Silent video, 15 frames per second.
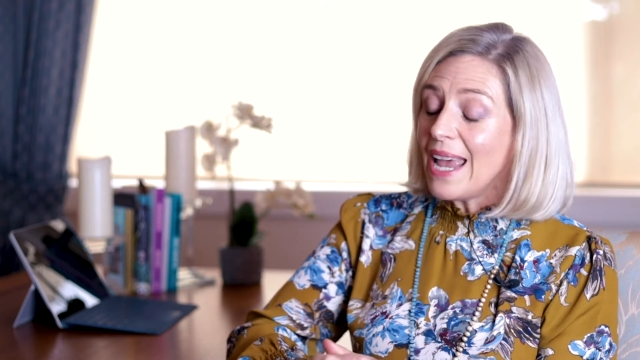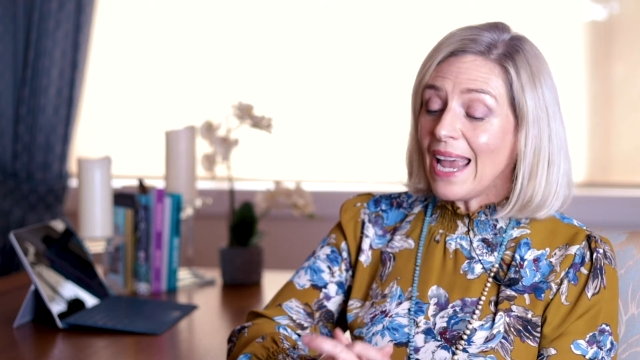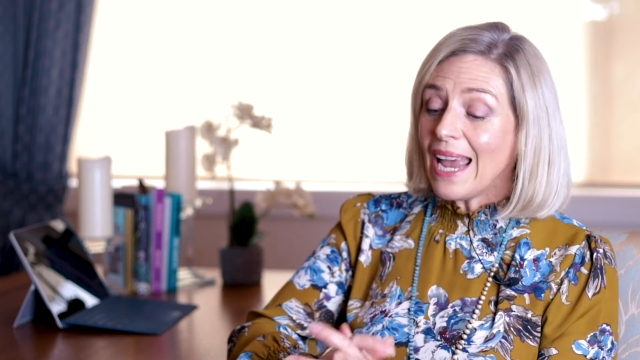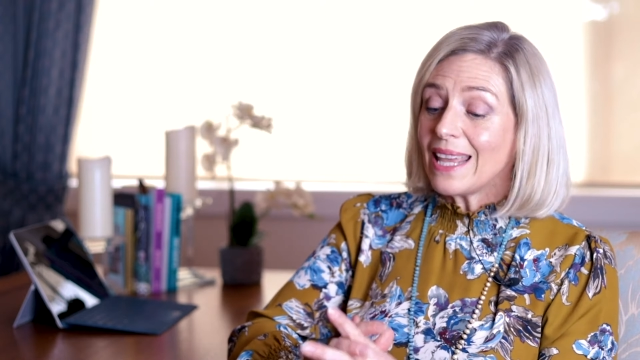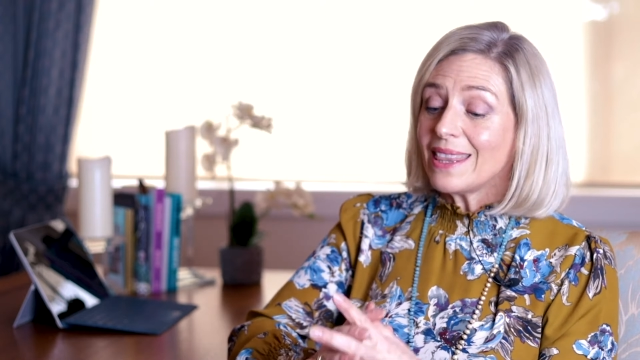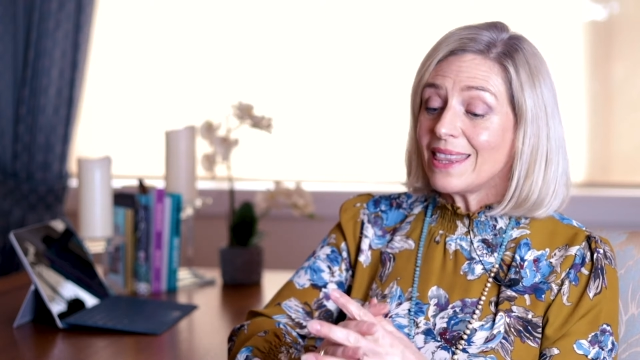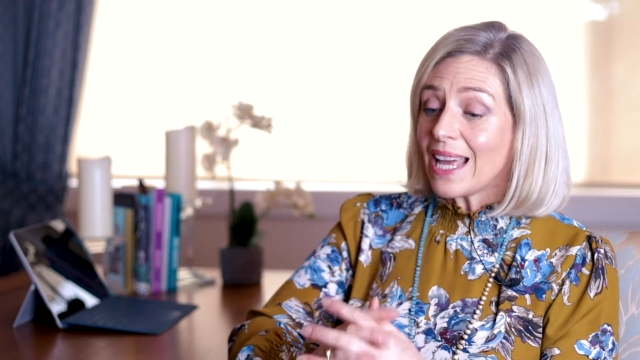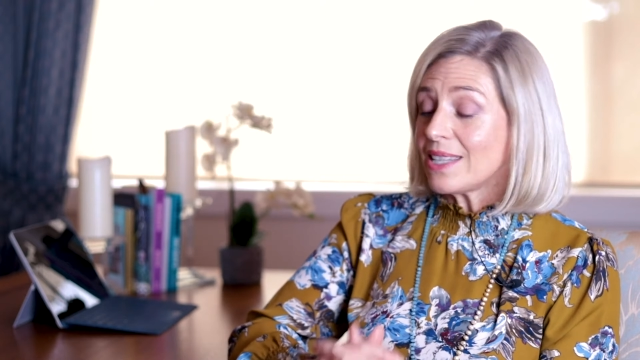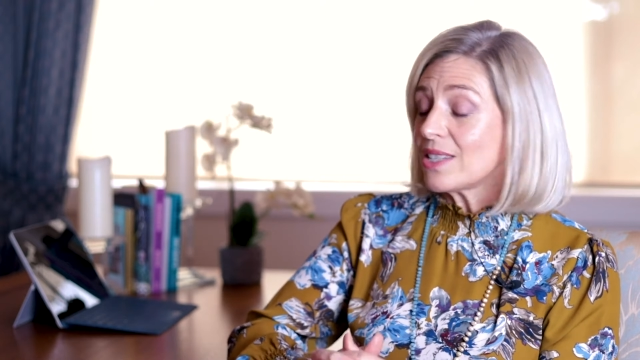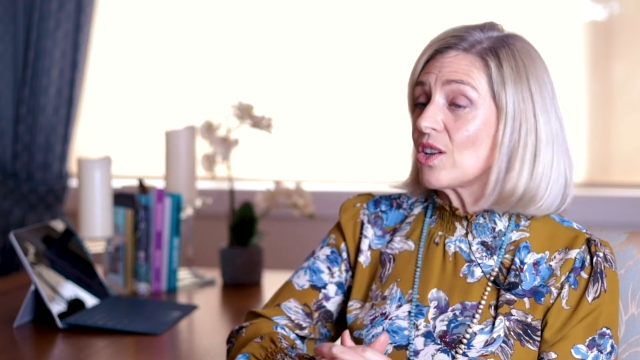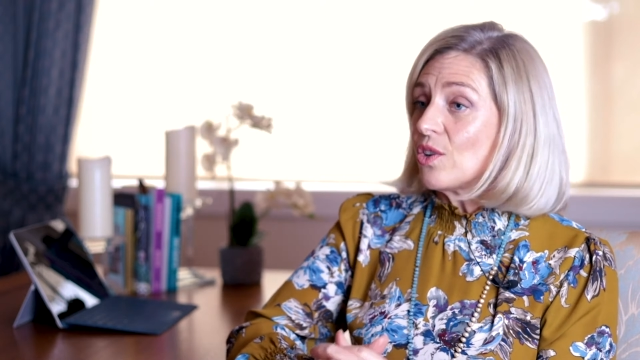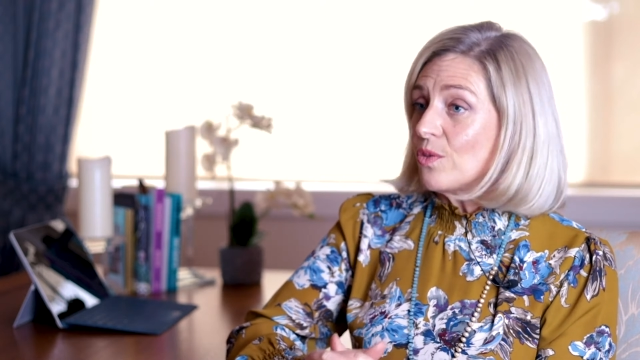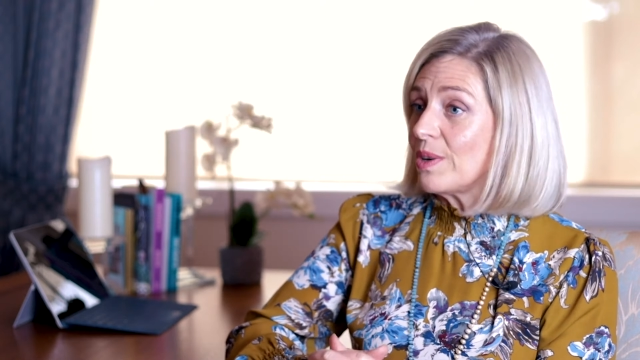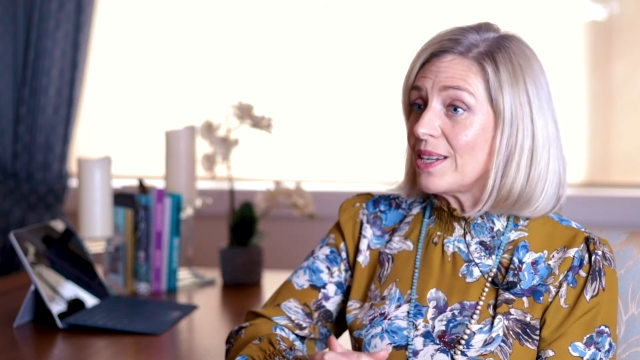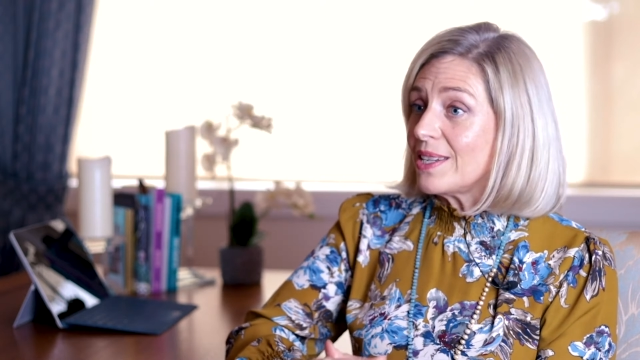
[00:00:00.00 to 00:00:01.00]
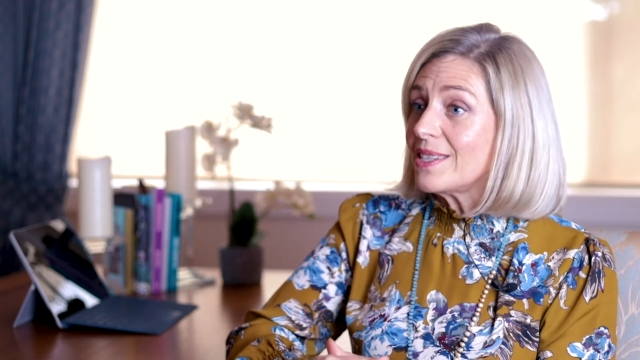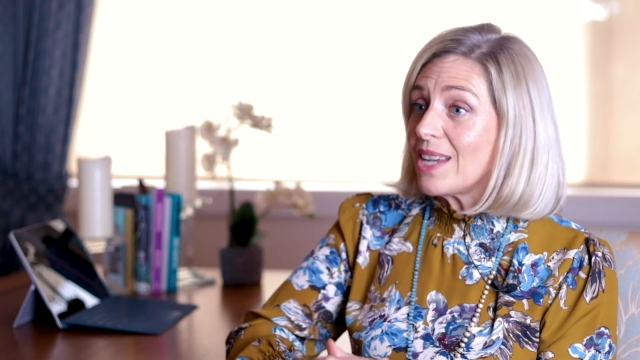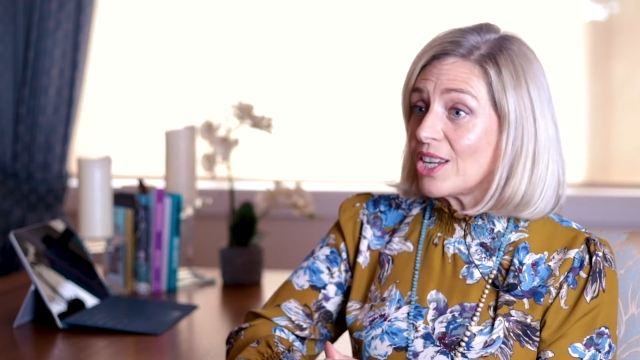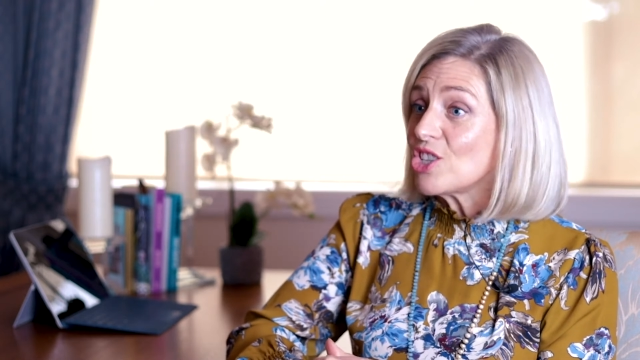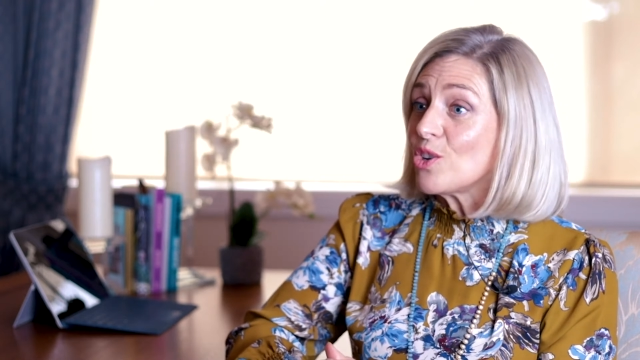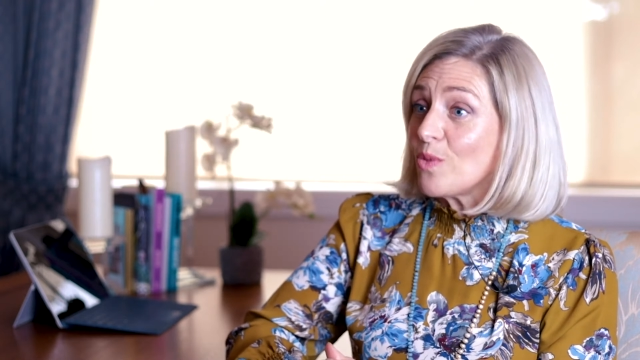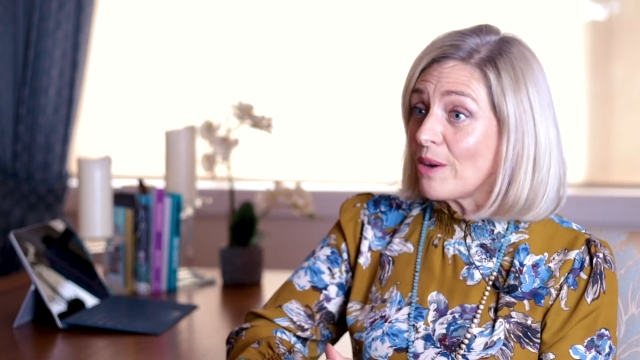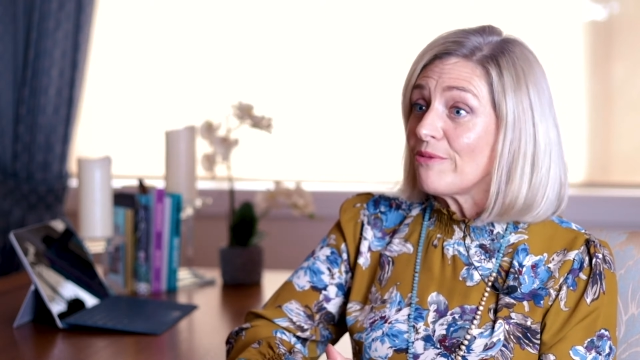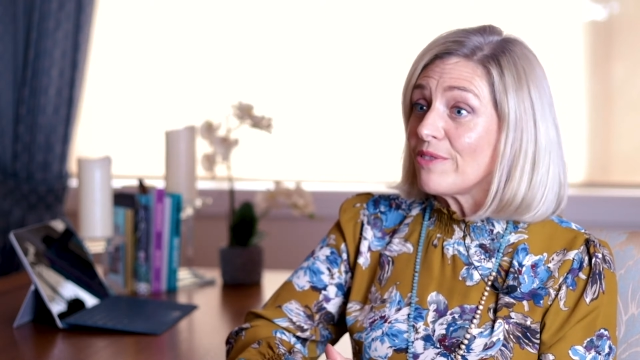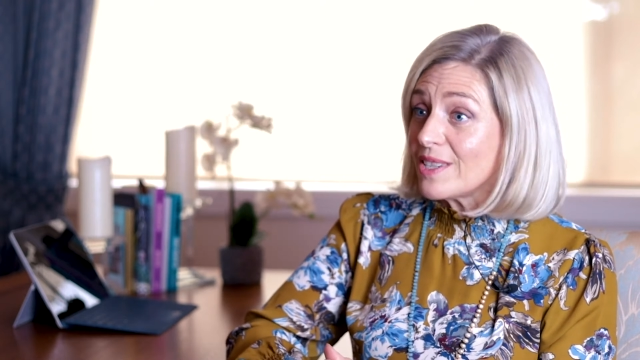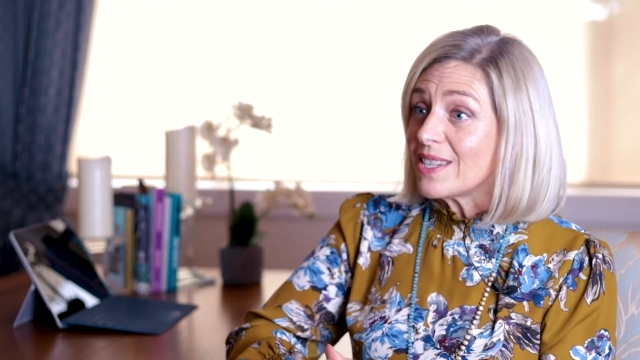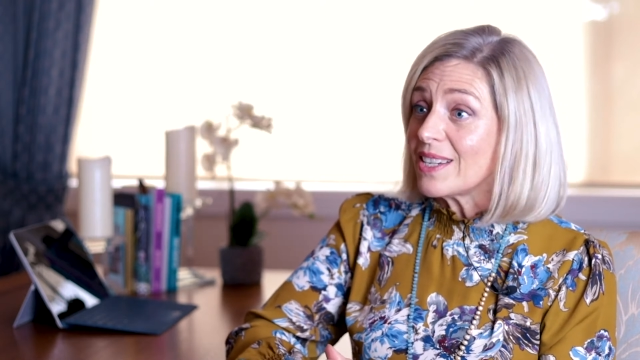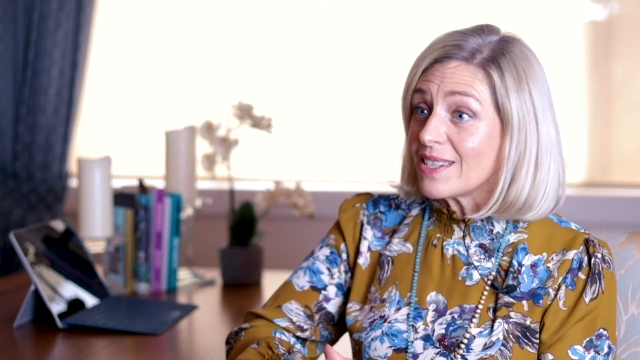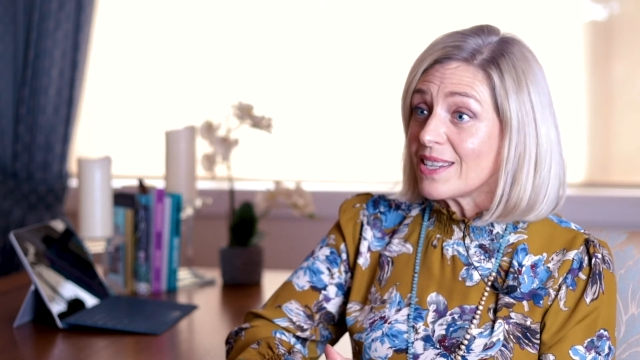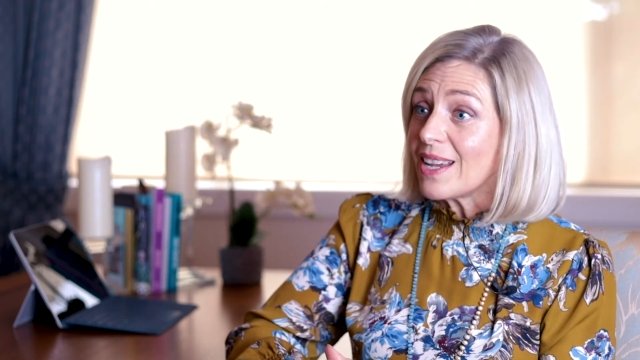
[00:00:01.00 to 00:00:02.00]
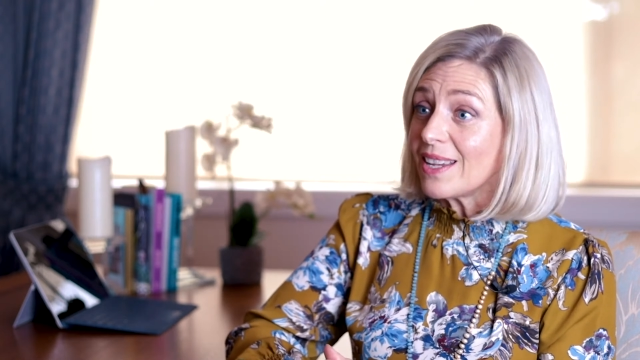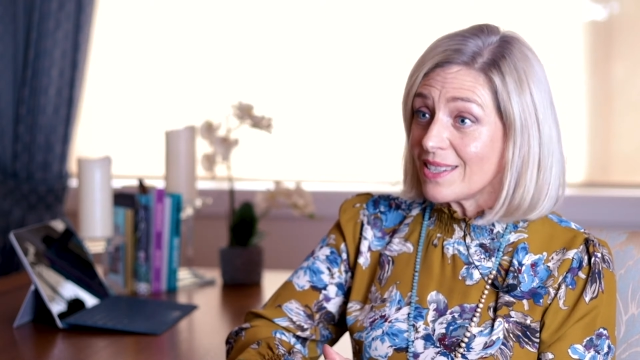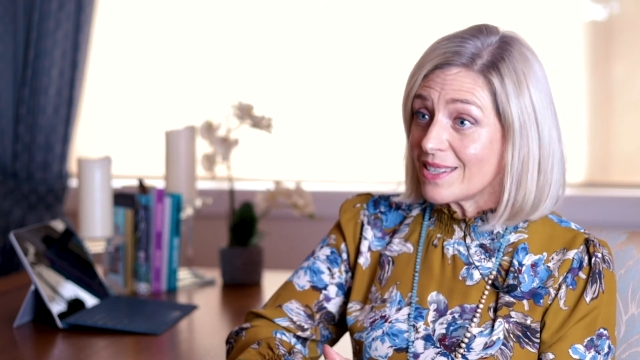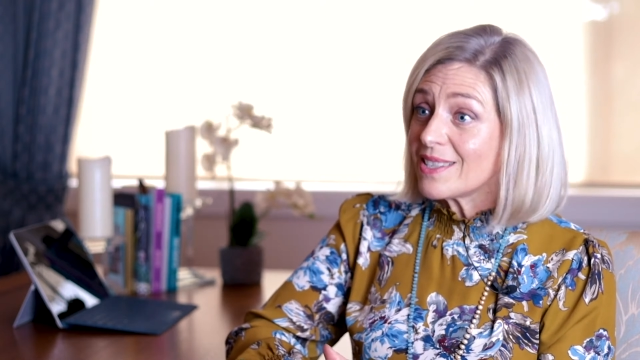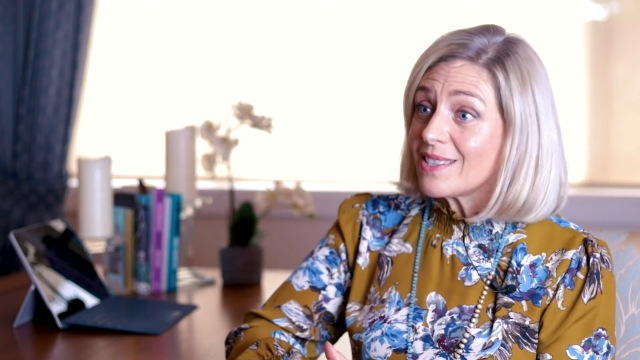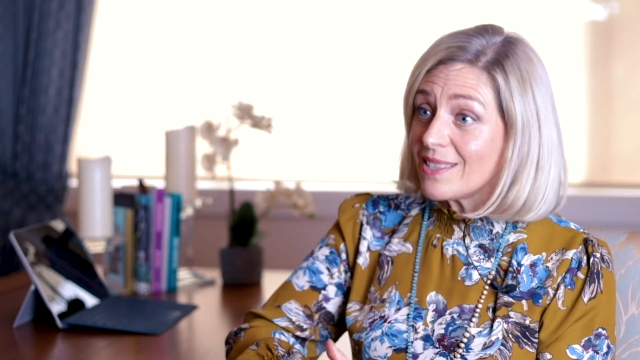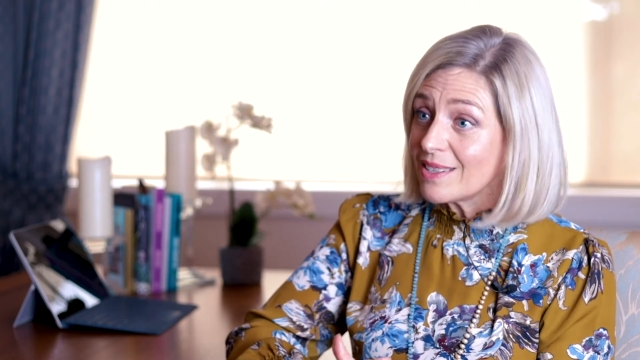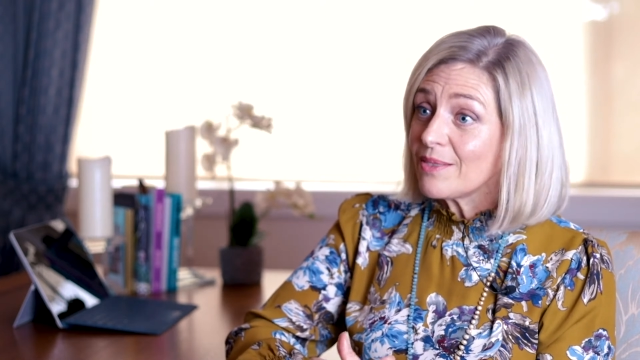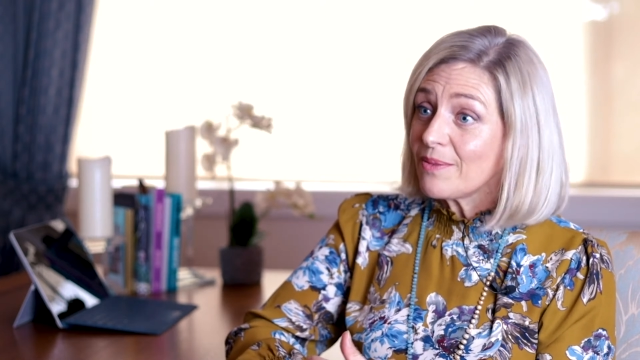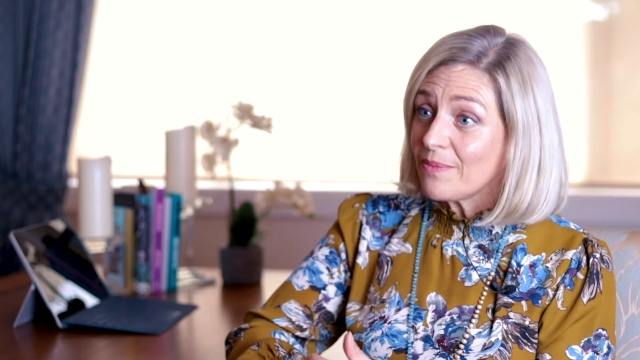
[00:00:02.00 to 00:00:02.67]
and that's going to really set you up for success.